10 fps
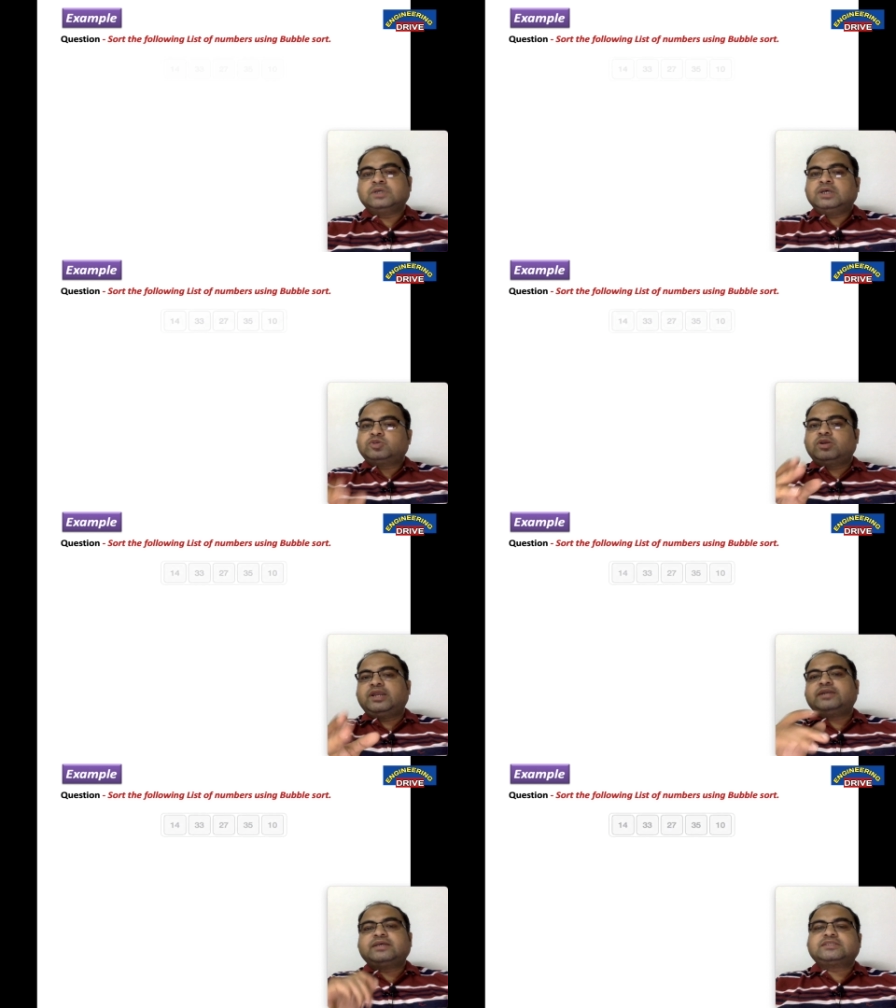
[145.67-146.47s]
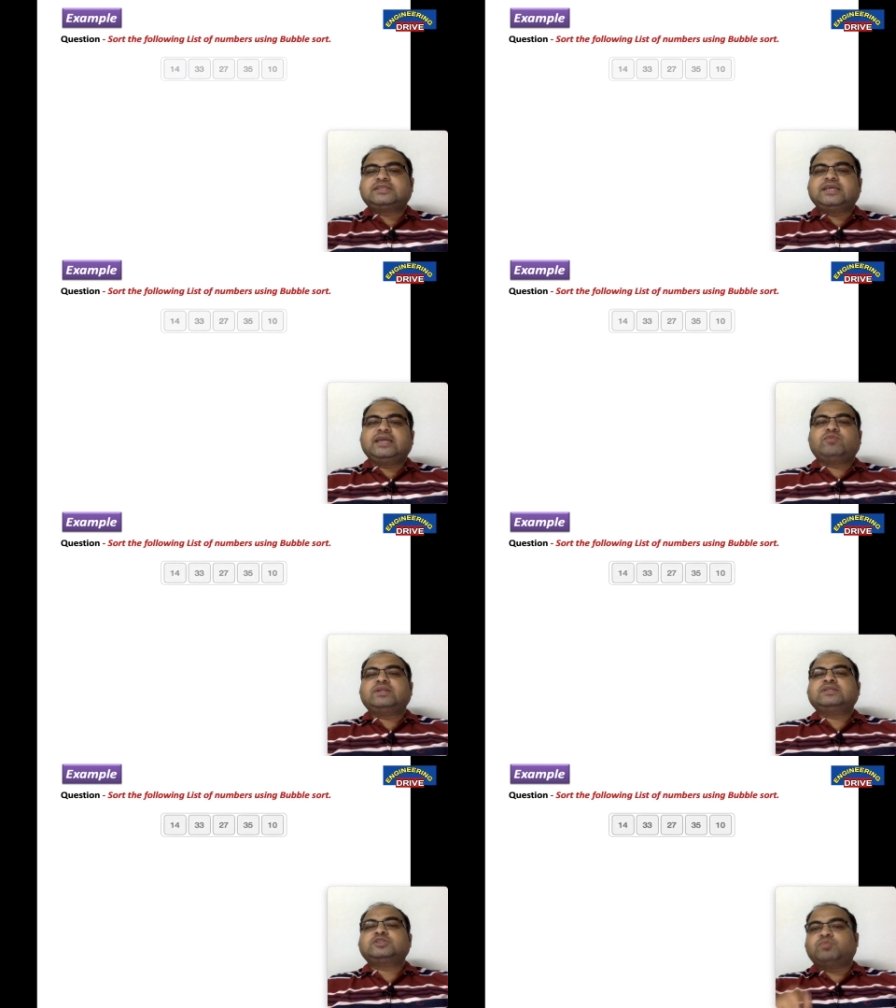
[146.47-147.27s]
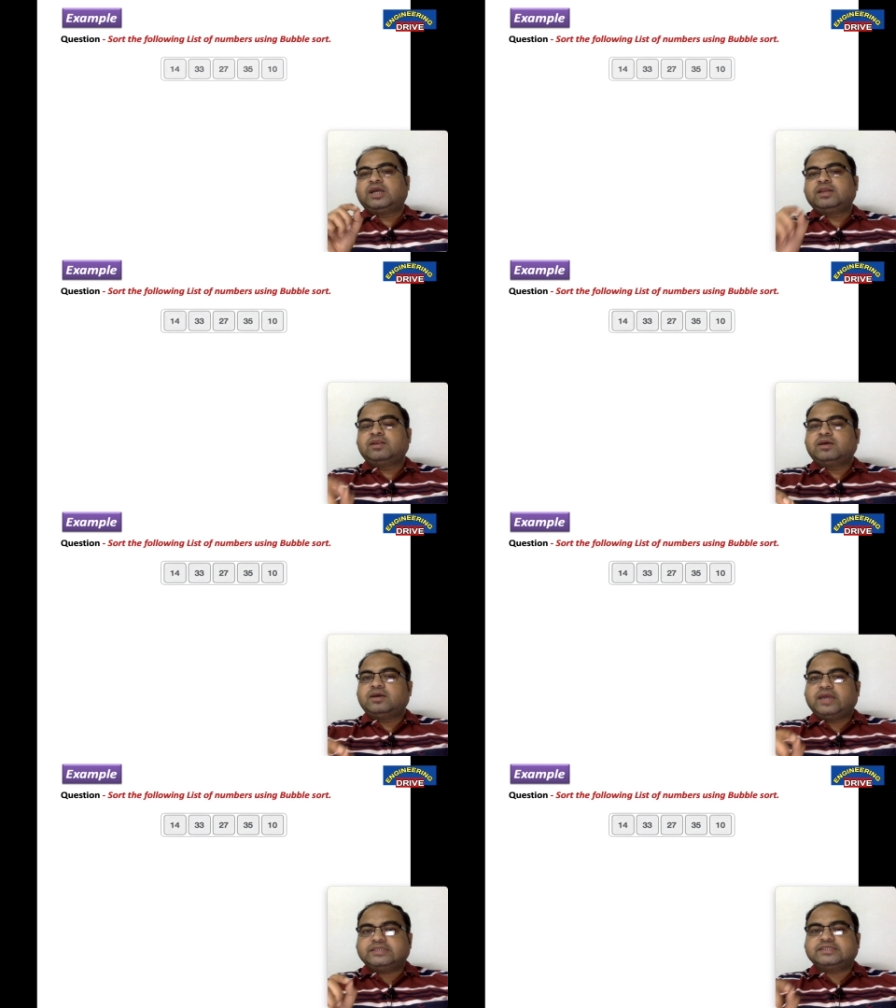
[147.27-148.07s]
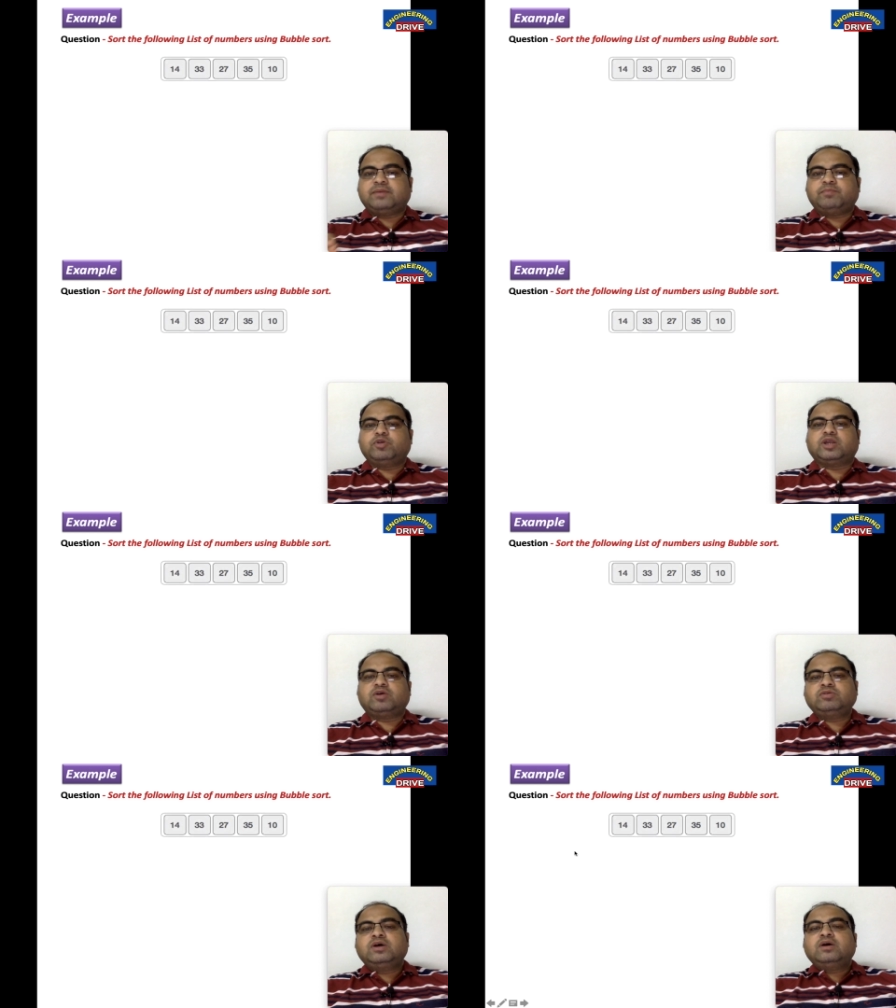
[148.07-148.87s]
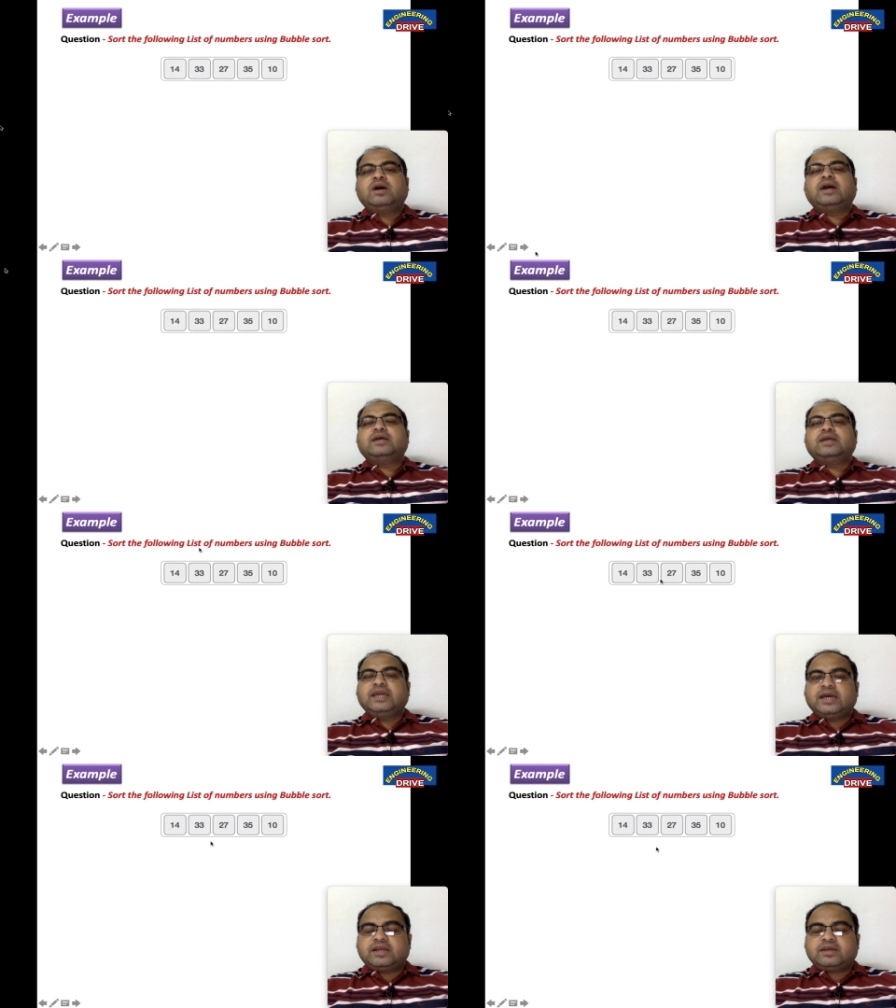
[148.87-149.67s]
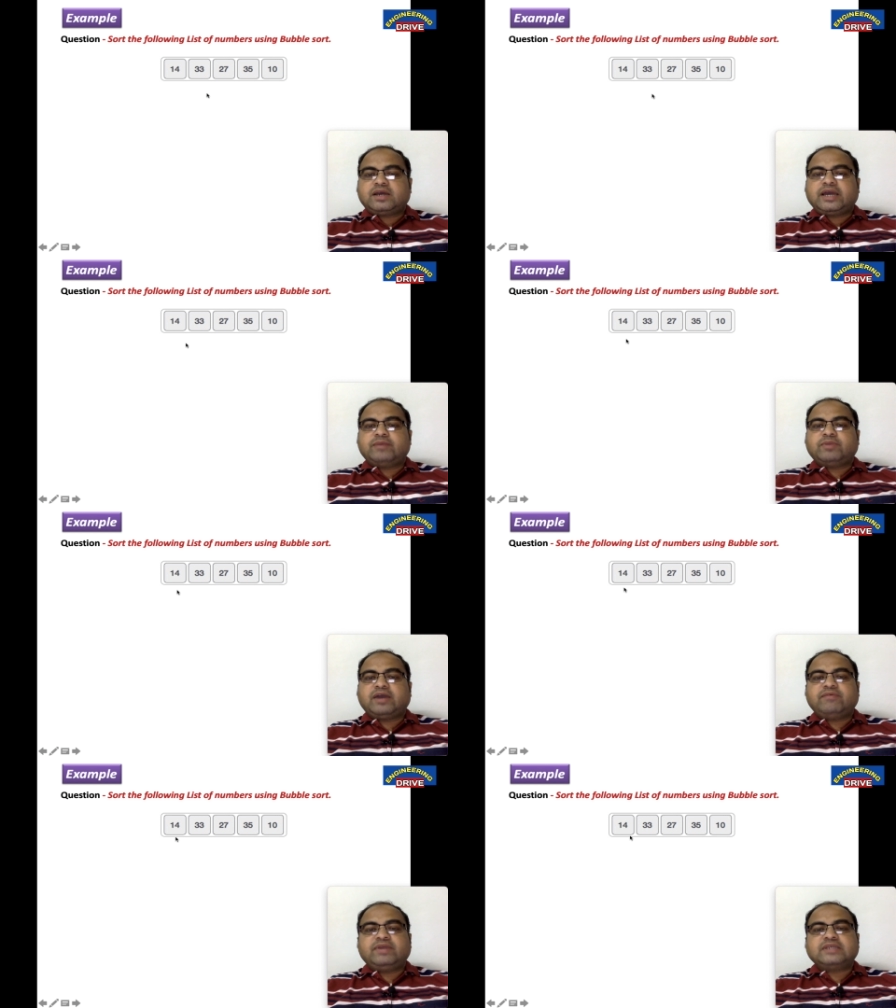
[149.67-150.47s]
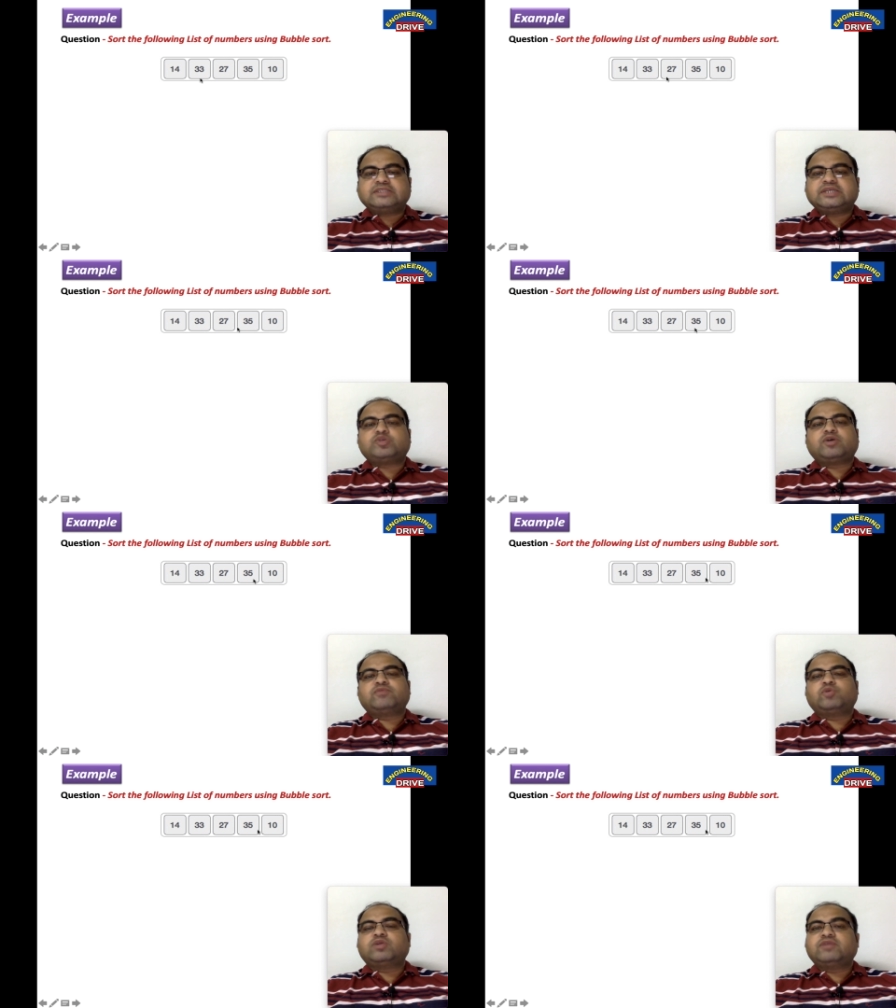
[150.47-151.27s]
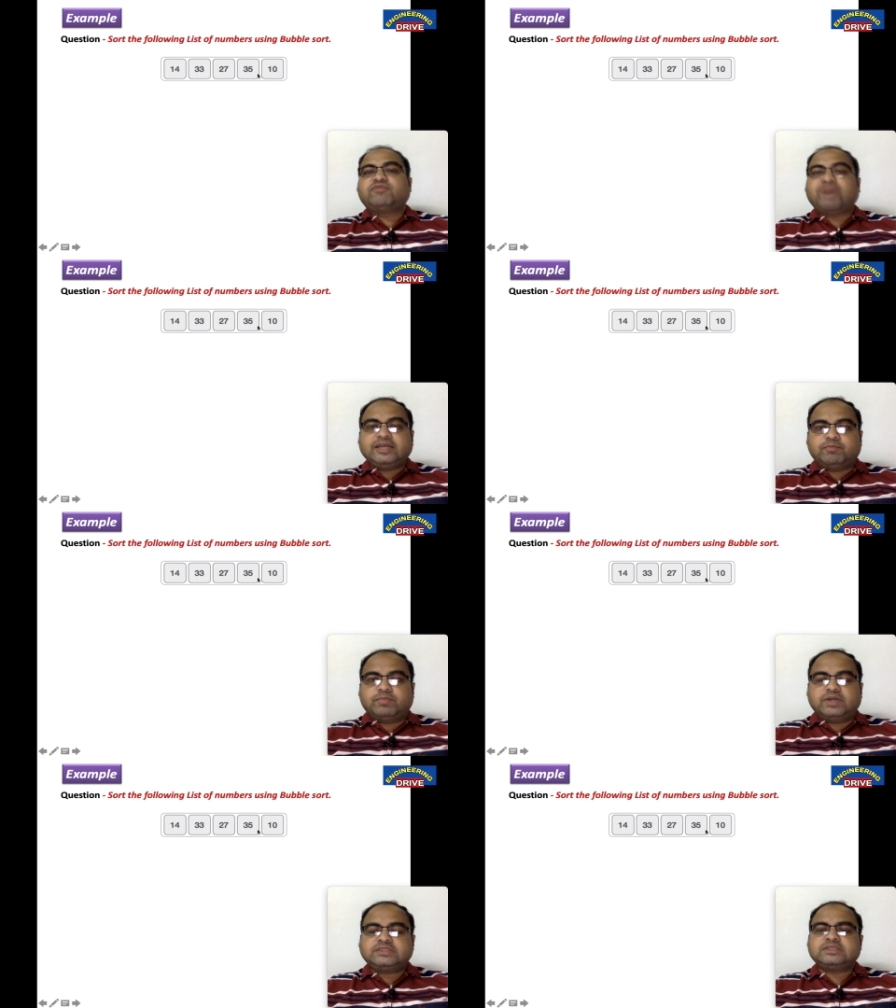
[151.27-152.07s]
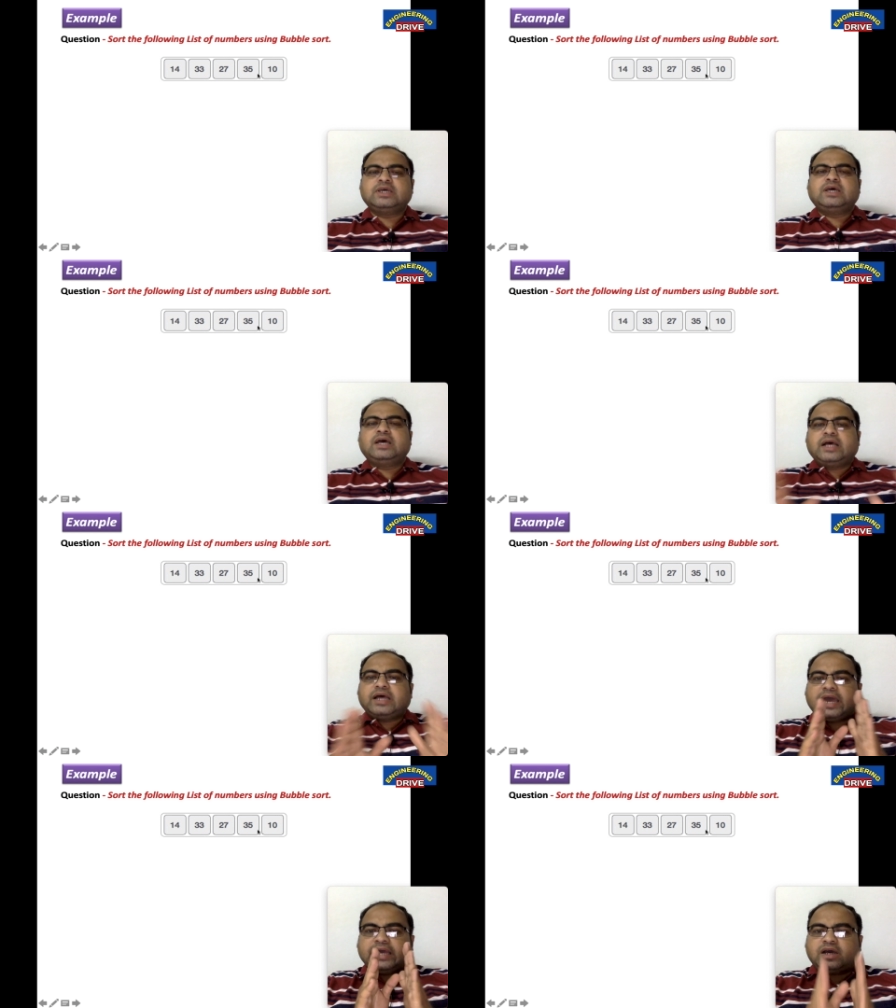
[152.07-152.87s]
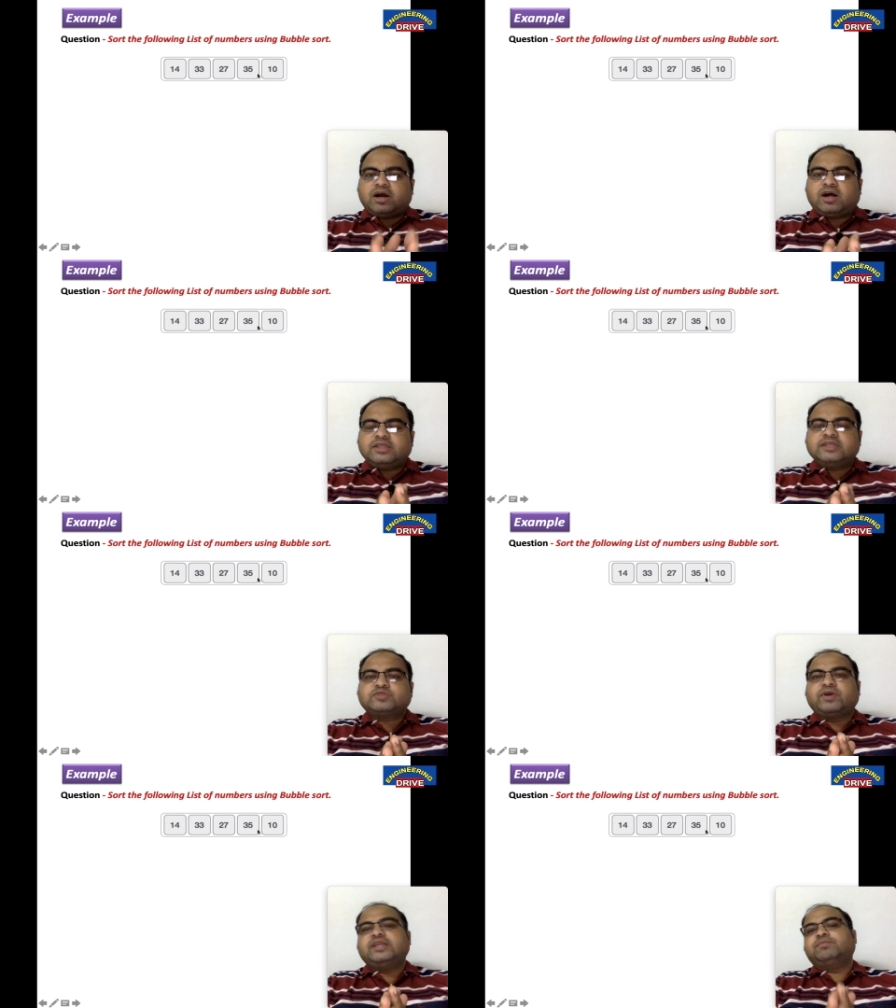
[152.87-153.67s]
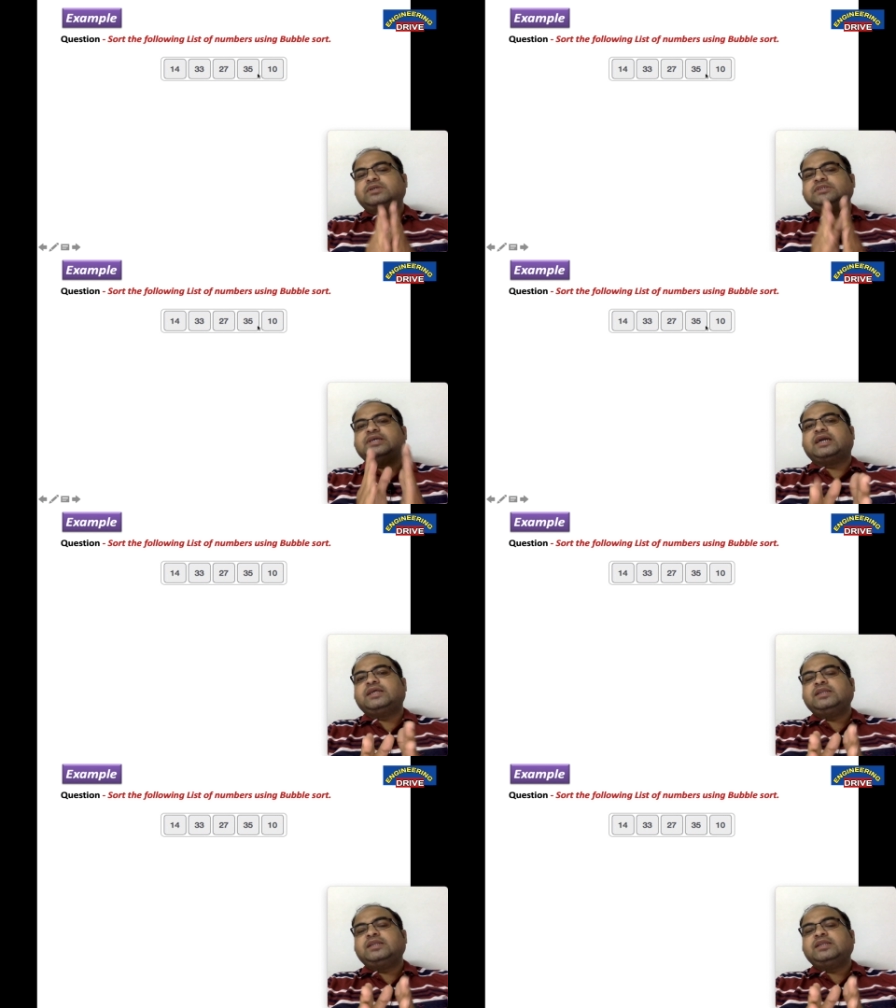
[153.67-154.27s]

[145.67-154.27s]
so let us take one small example now here i am having a set of total five numbers and all these five numbers they are in